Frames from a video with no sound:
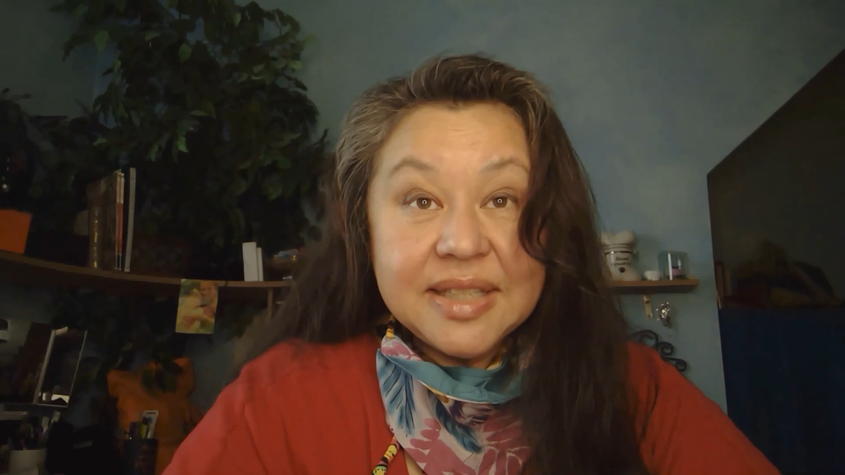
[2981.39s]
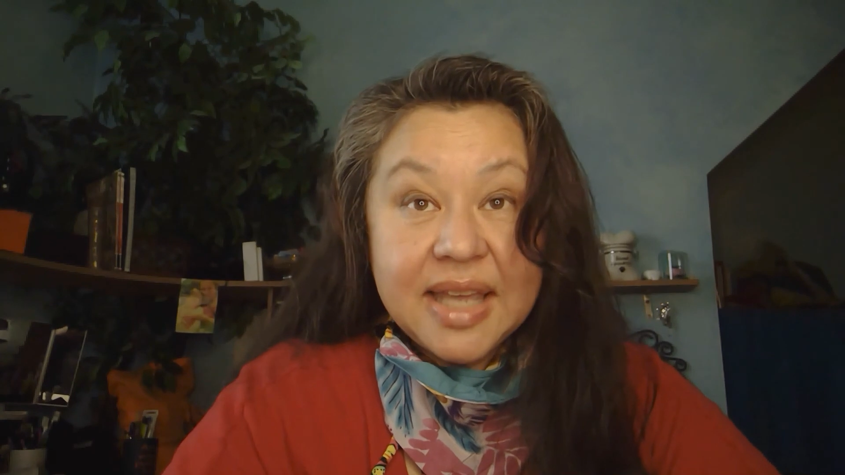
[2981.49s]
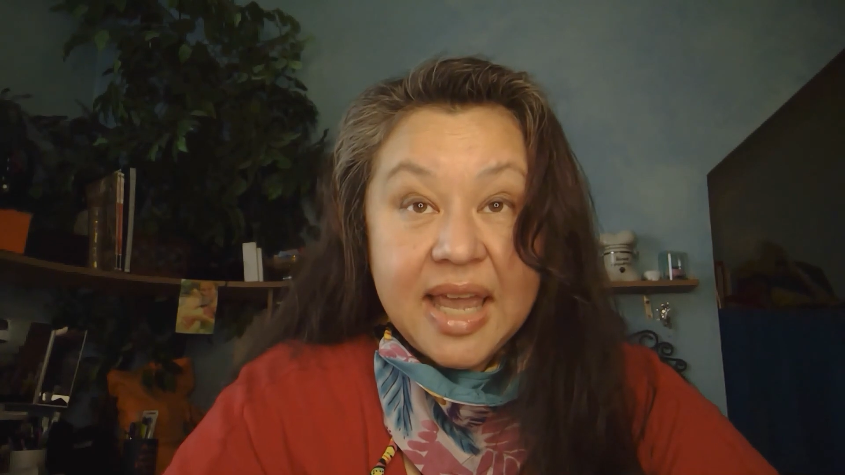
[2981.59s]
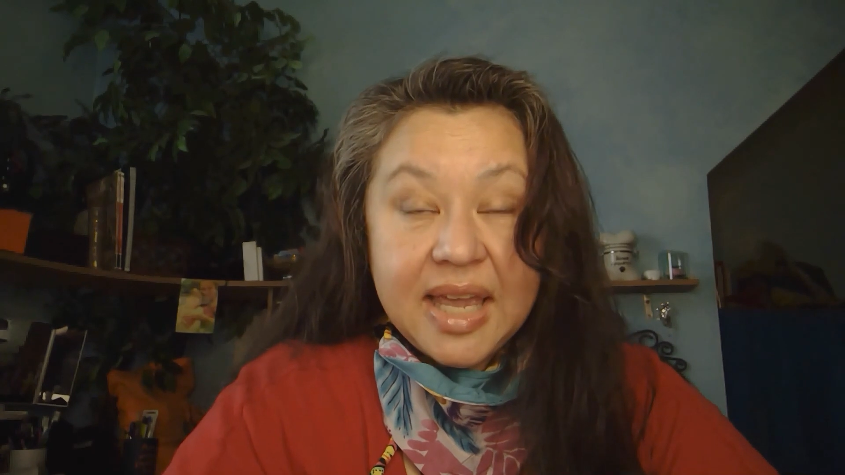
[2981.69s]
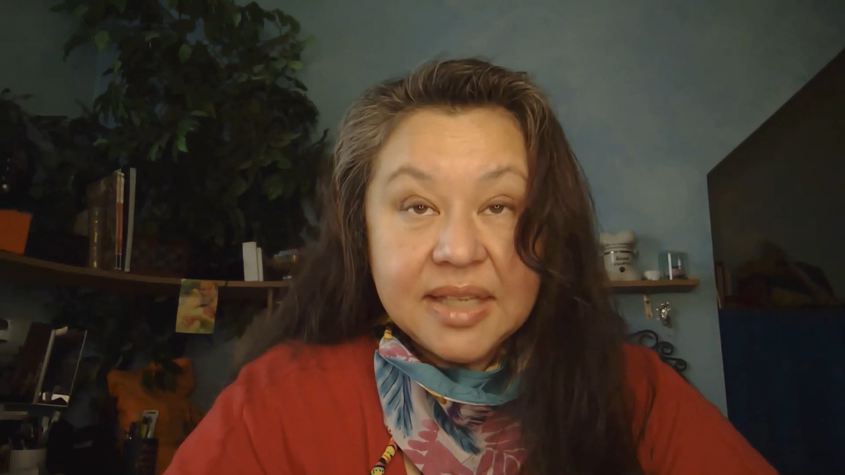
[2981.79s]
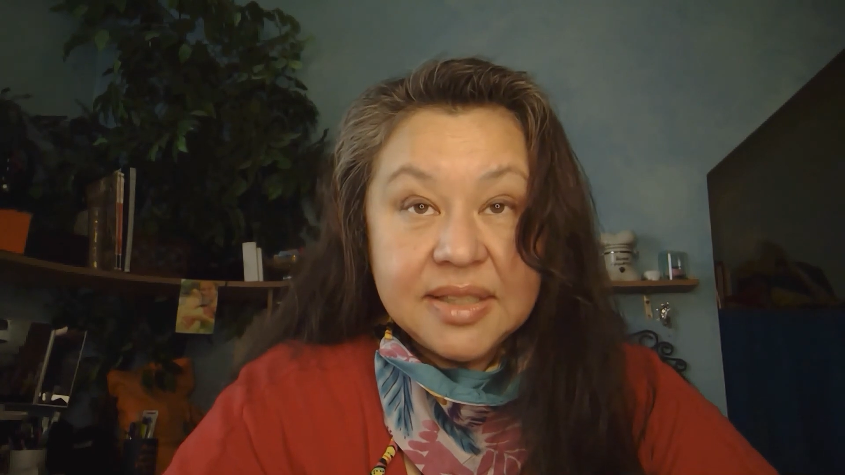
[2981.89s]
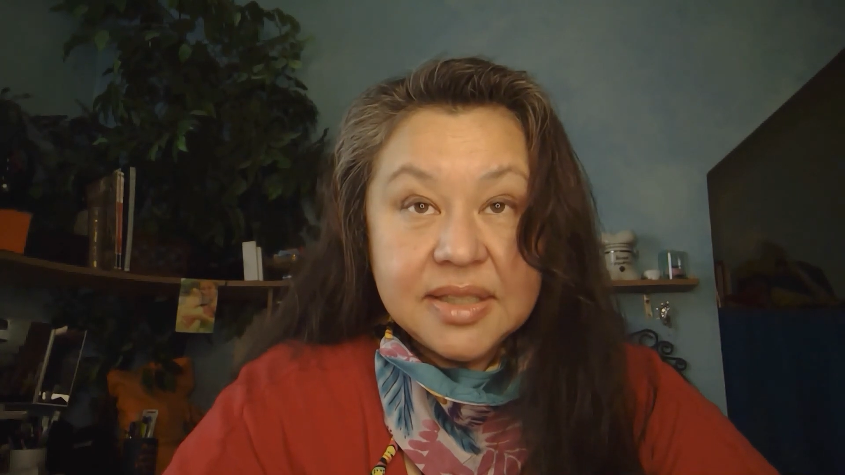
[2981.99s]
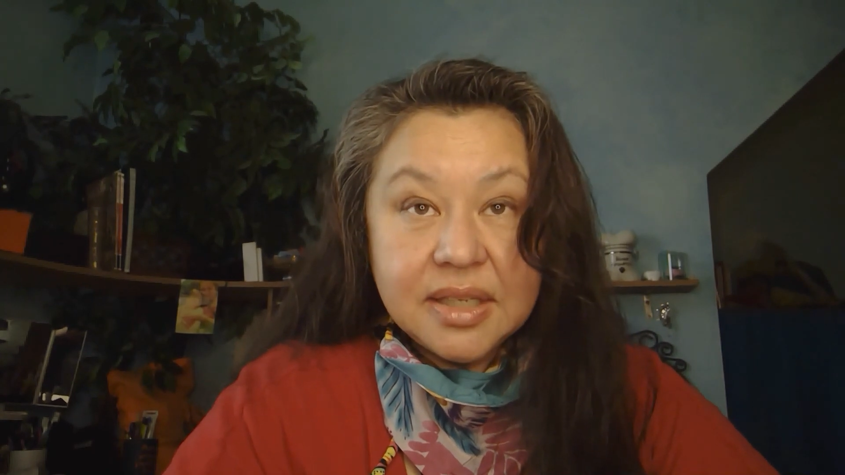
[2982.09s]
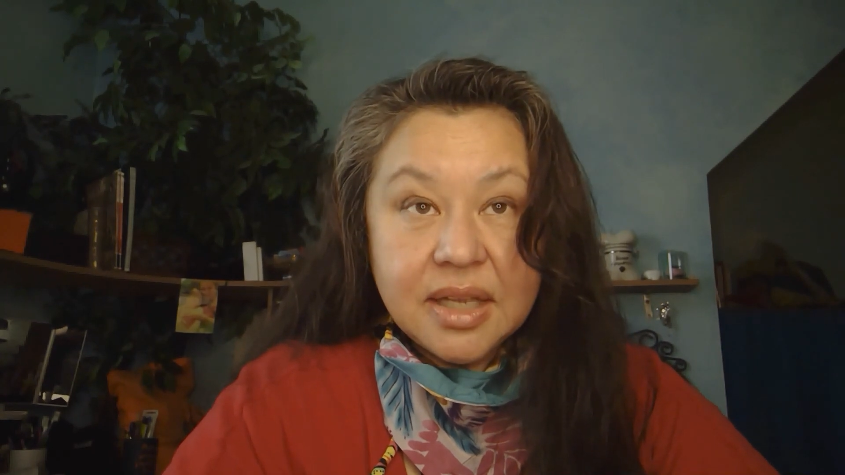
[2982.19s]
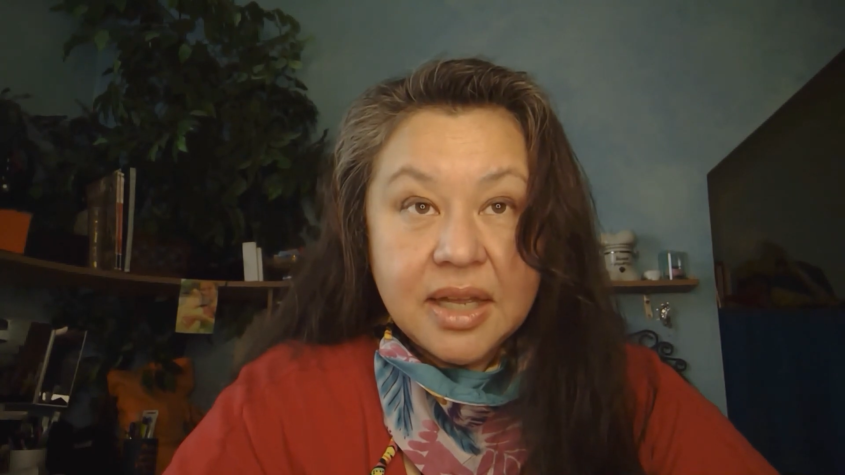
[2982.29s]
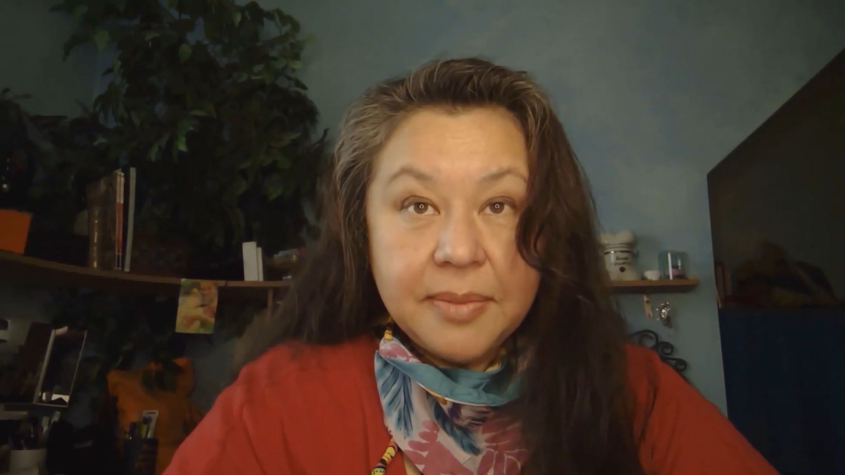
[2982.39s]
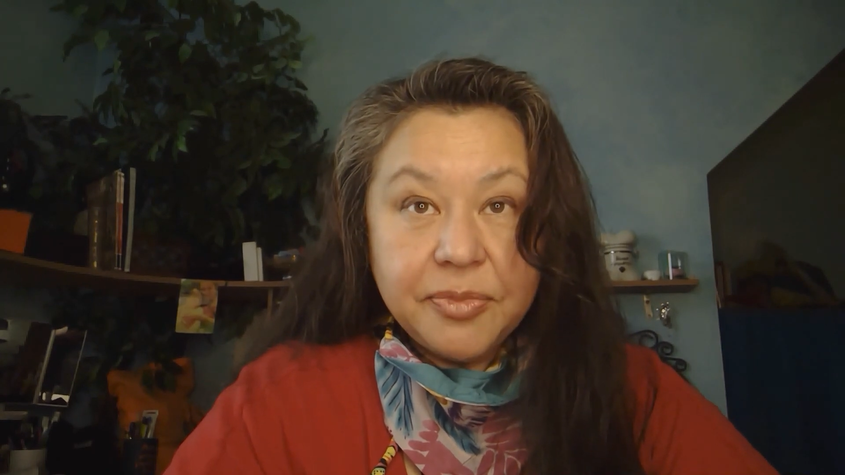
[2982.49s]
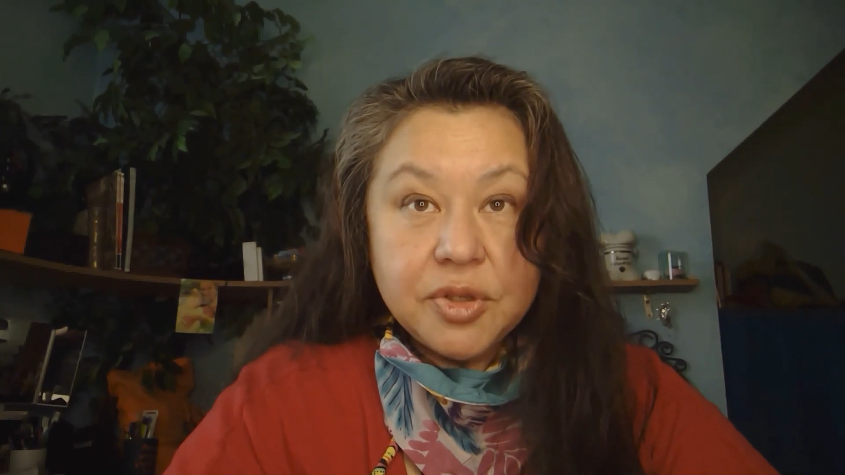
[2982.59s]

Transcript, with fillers: the Jupiter will be moving to